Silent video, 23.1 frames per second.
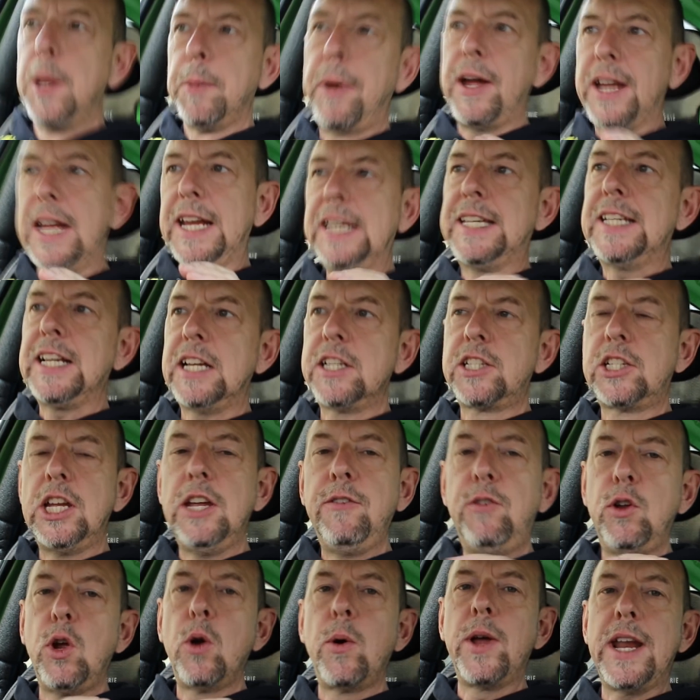but it does
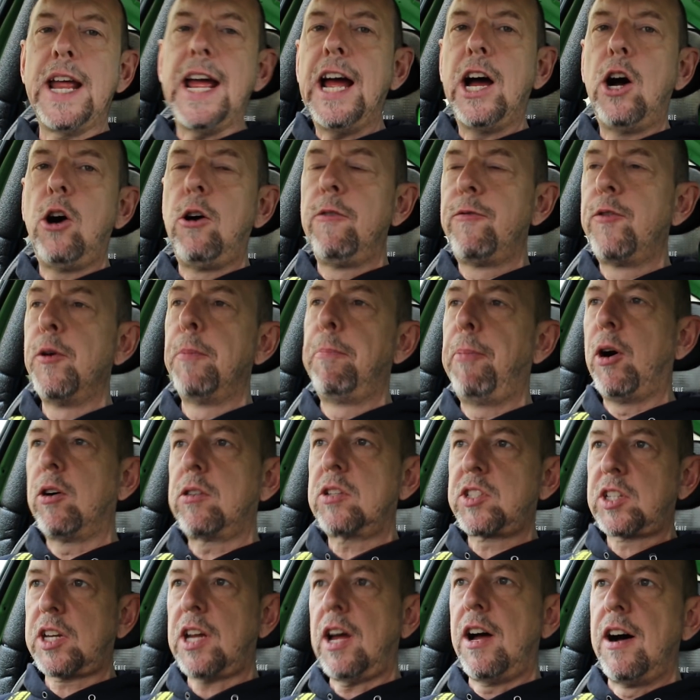give you an
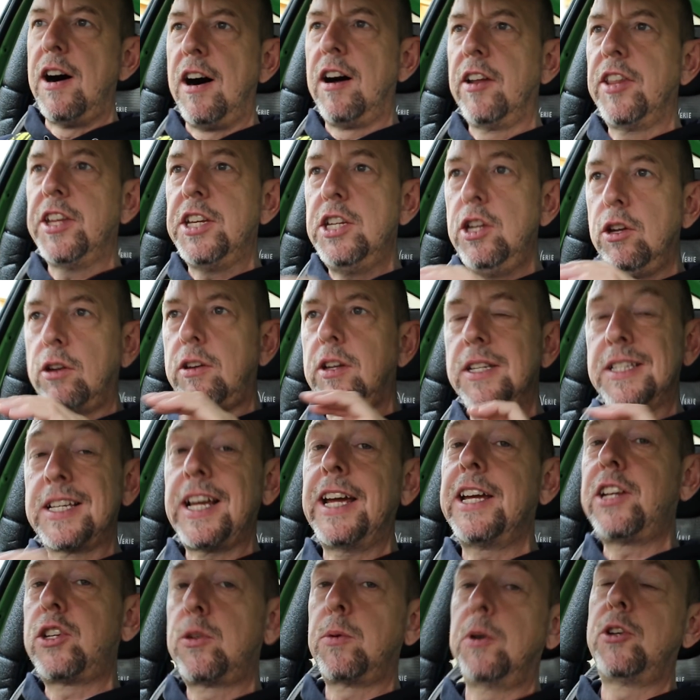out-of-the-box car that you can
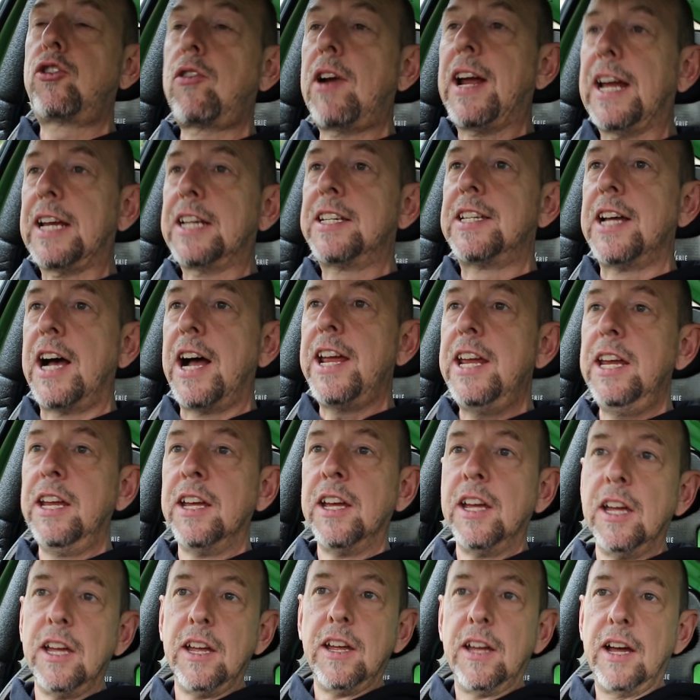take to a track day
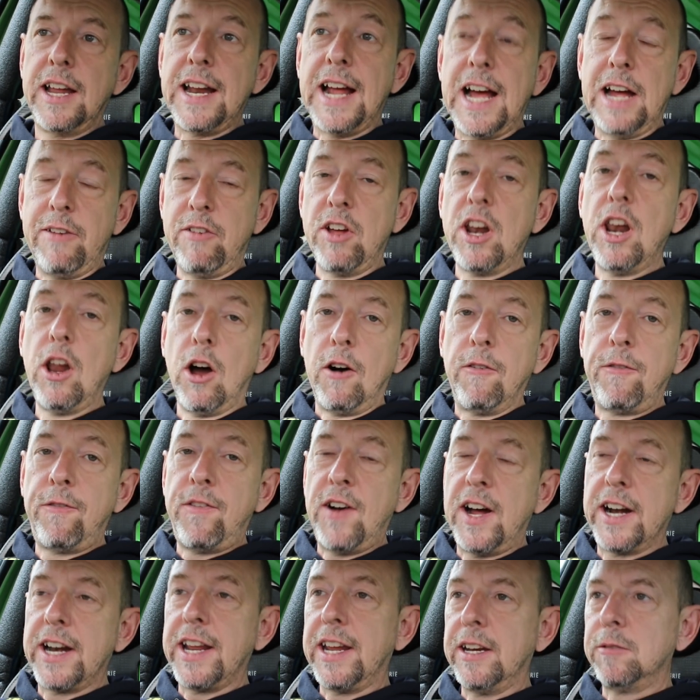and have a lot of
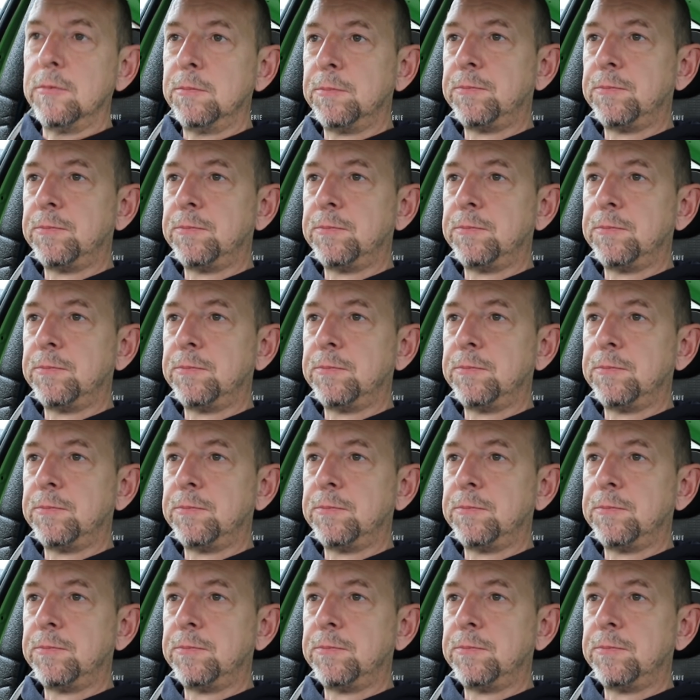fun in.